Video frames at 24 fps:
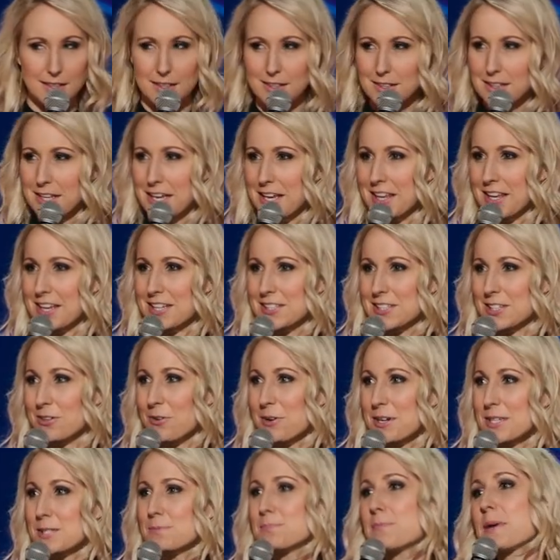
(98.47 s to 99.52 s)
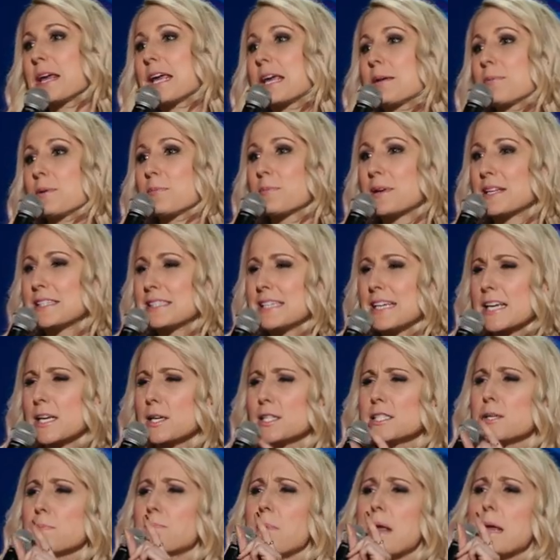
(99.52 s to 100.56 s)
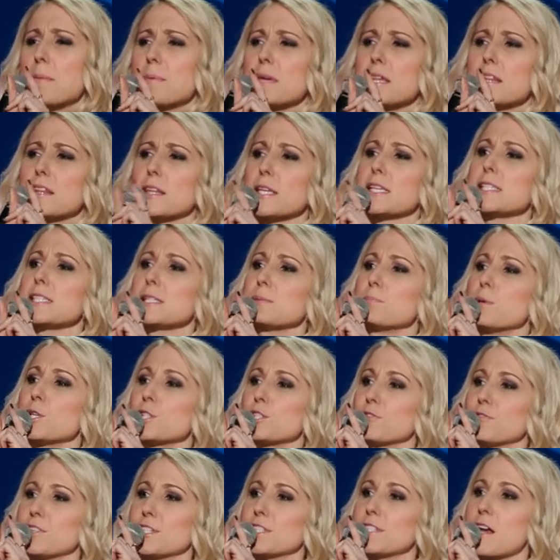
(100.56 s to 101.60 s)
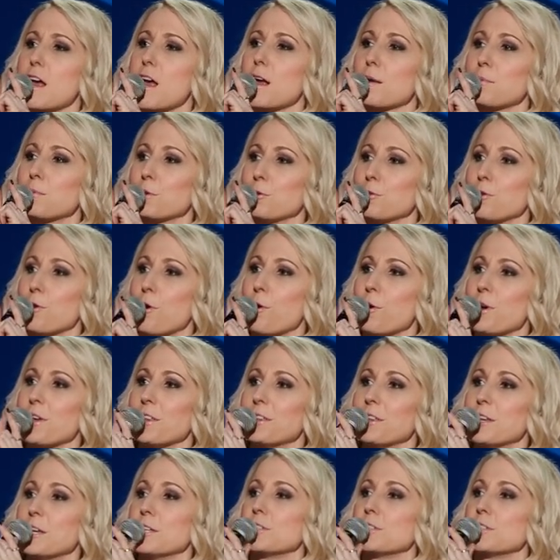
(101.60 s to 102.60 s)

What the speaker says: Like, it's always baby, but it's like, it's a baby this much of the time you know it, and then